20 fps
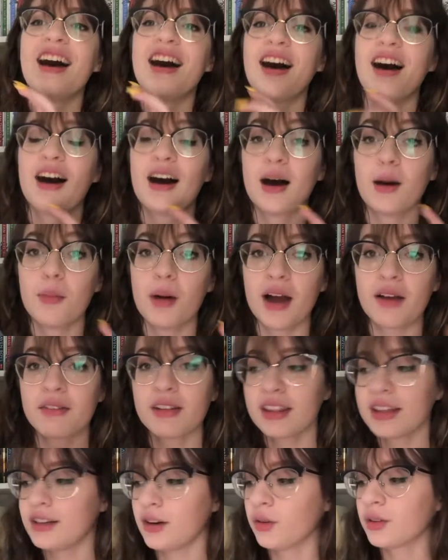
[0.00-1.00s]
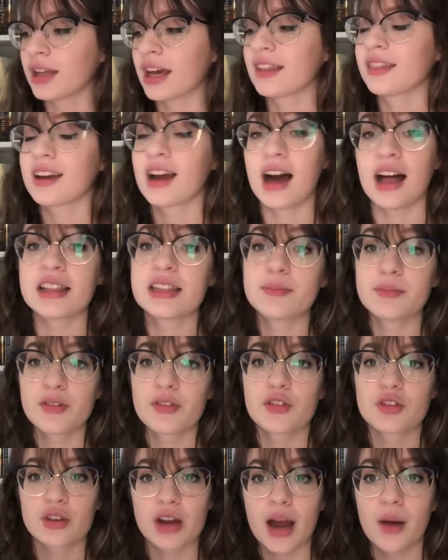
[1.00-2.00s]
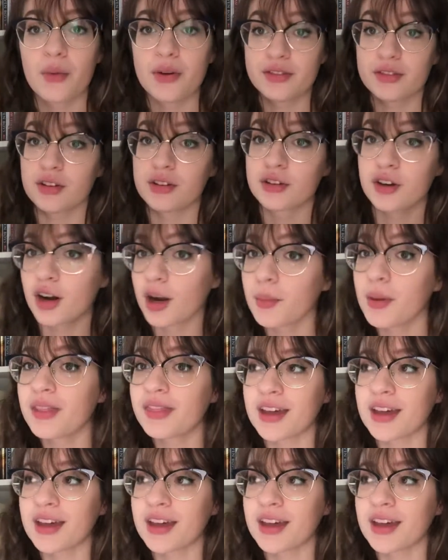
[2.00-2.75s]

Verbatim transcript: Um, I really don't like the concept of the Triwizard Tournament.